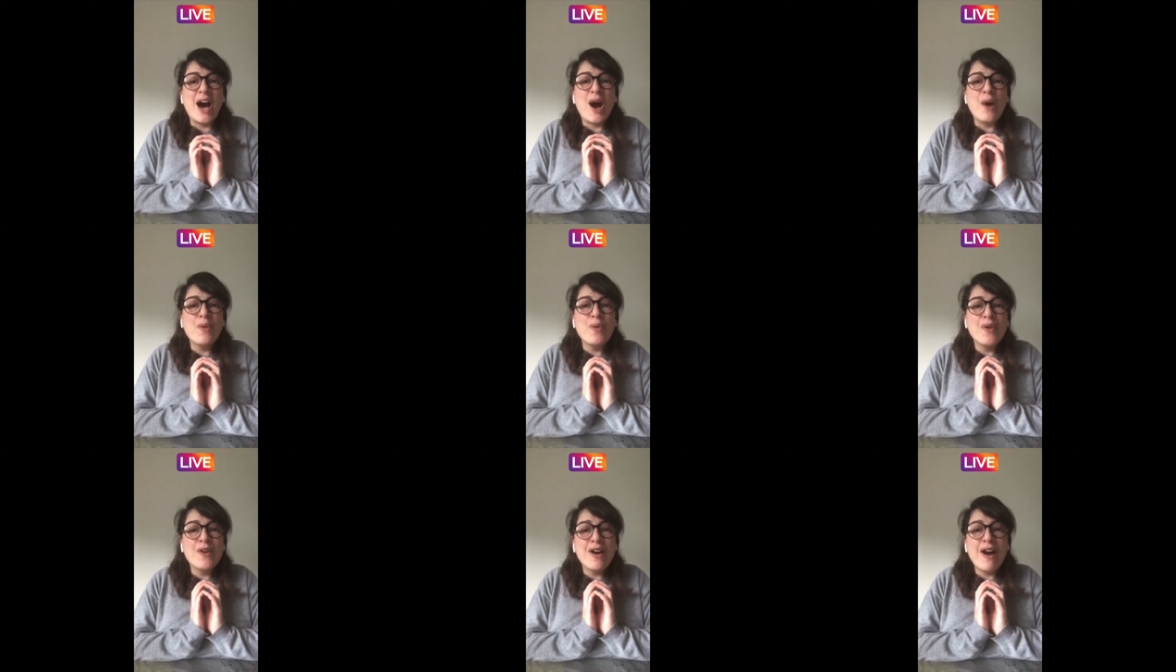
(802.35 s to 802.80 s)

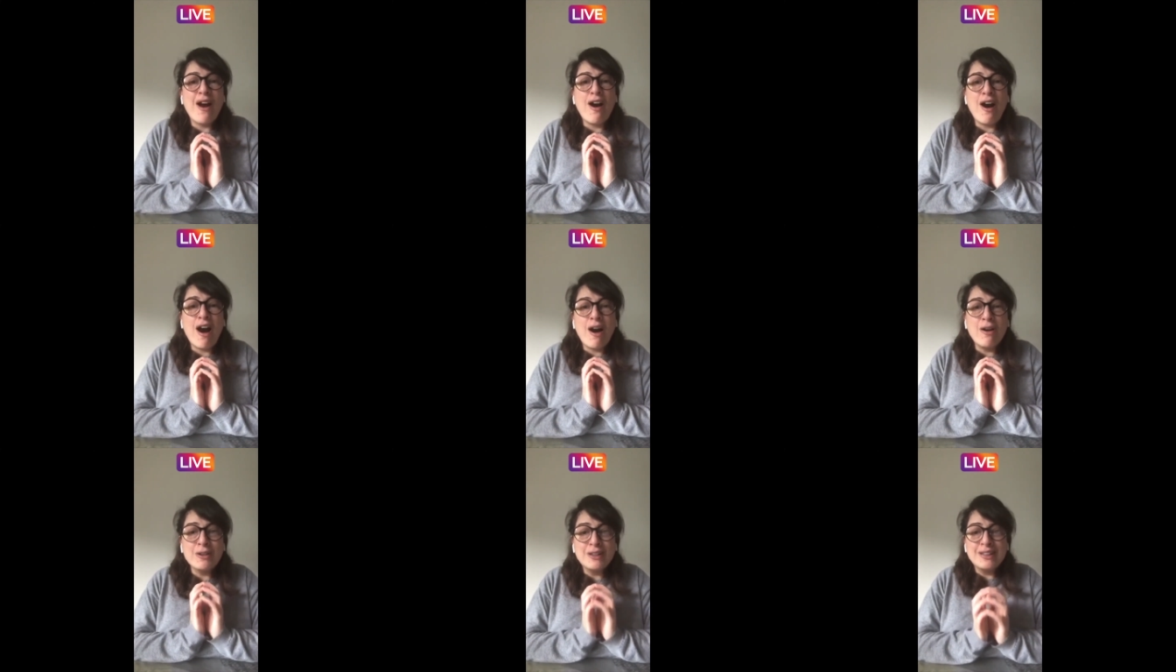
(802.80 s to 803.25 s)
our
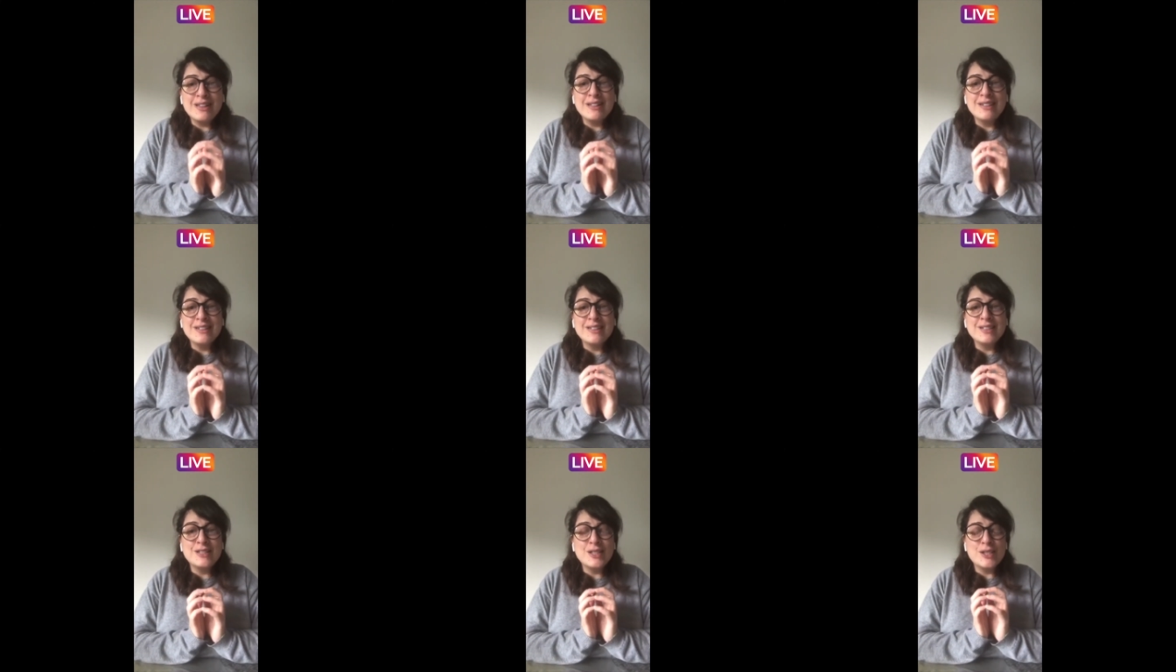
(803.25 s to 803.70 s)

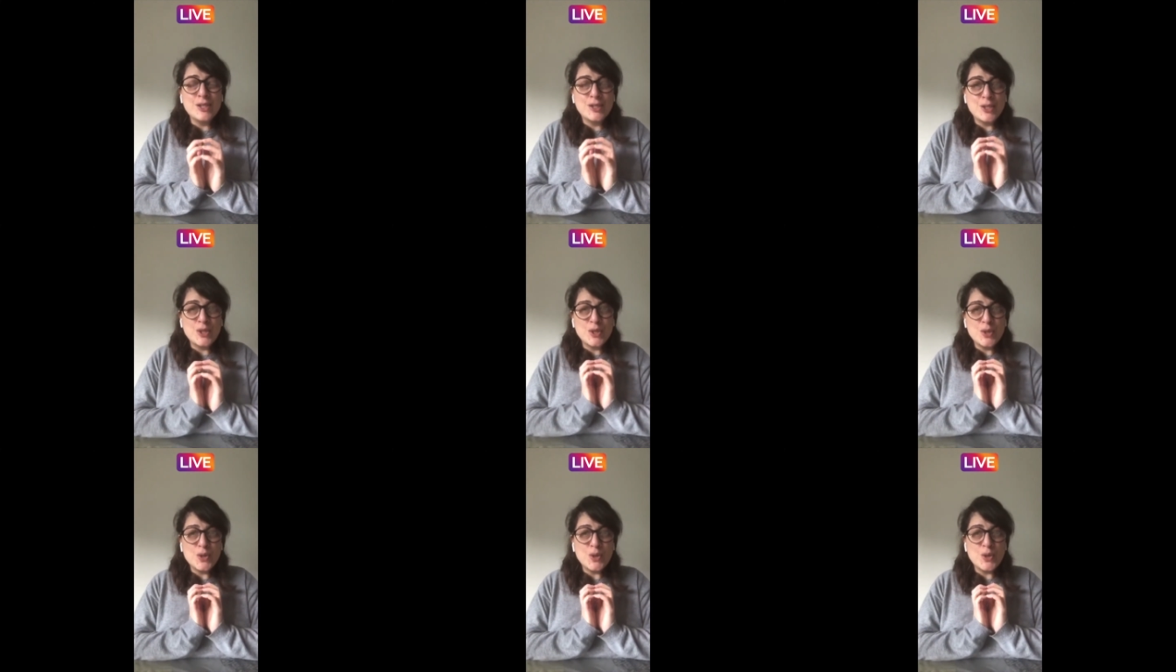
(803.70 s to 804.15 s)
outlets
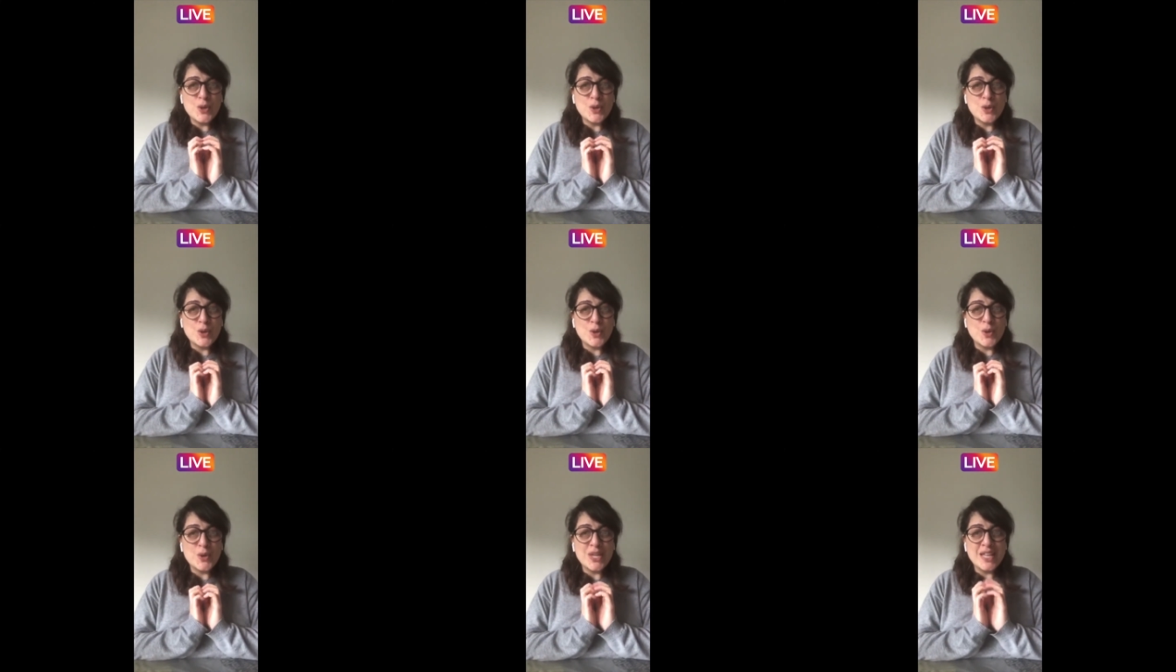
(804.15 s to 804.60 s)
to
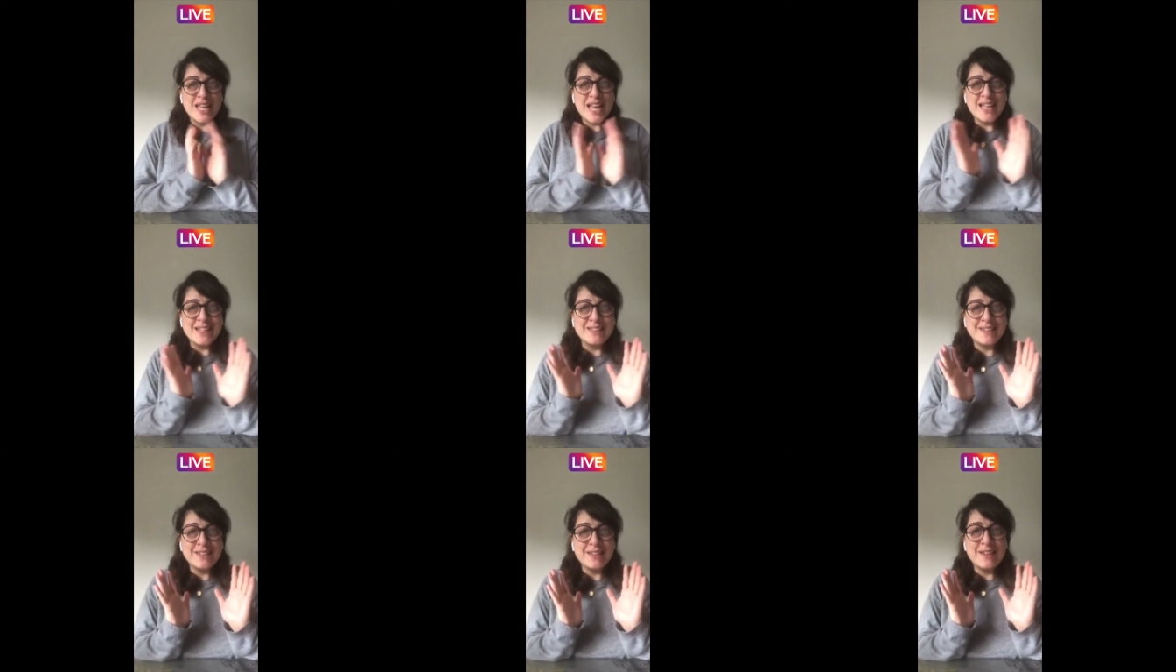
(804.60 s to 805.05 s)

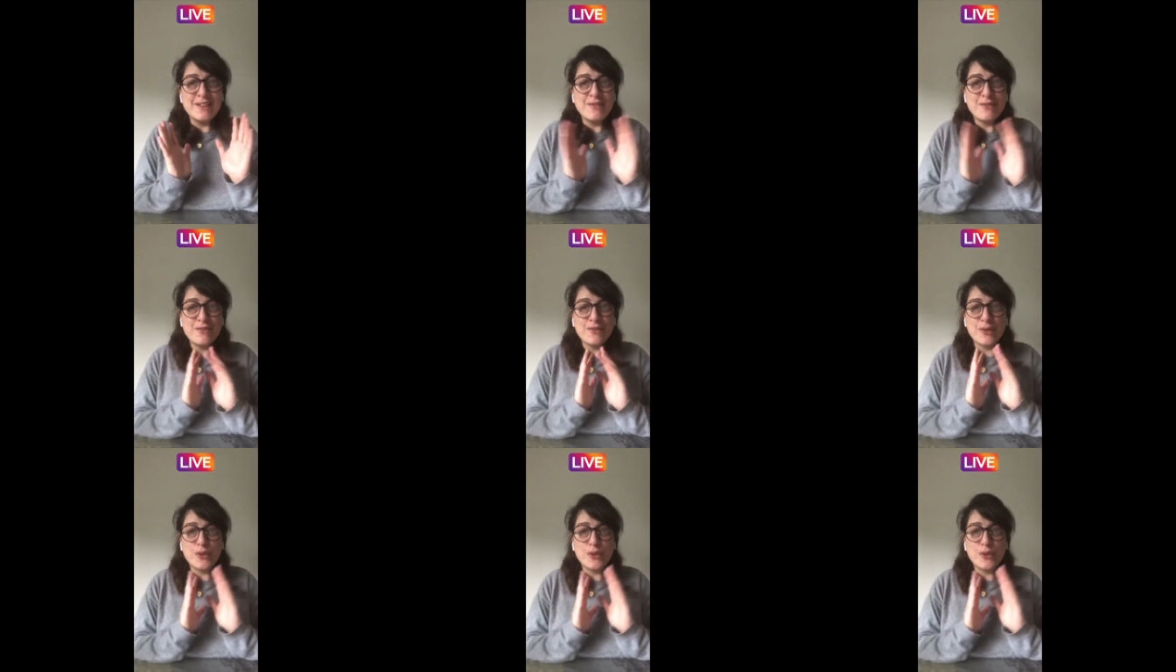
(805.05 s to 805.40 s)
creative,